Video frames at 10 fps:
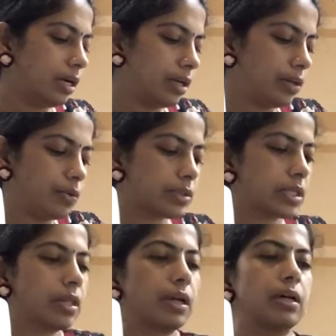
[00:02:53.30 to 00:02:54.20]
use a
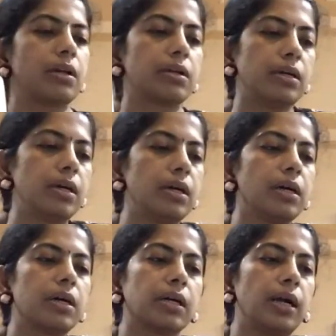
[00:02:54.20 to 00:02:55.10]
thicker
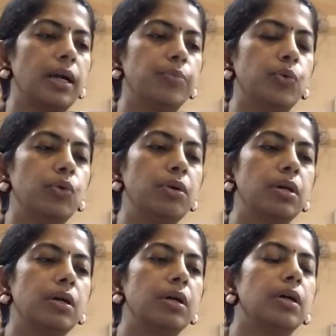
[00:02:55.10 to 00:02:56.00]
cardboard.
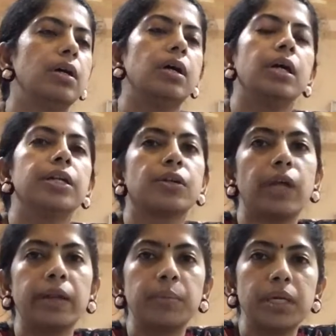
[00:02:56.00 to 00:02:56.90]
It
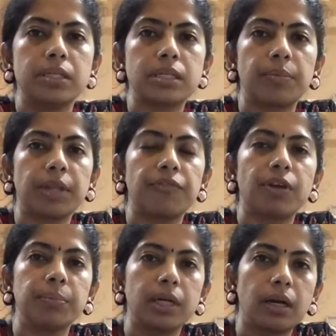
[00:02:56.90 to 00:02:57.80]
can be something
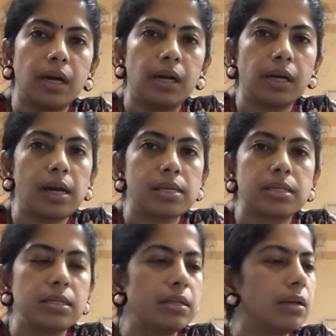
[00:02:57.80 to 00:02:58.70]
from the
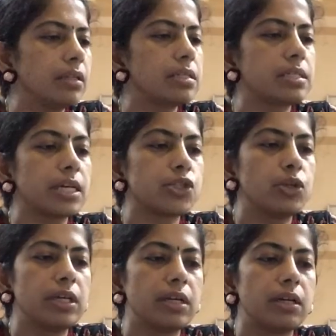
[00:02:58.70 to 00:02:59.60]
carton. This is
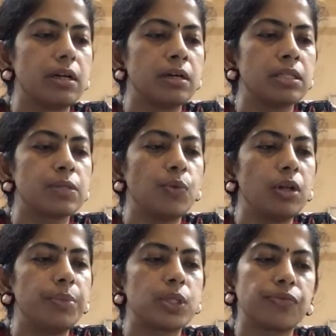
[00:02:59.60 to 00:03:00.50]
actually a small
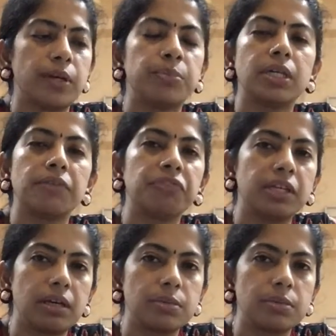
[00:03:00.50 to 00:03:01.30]
bit of MDF that has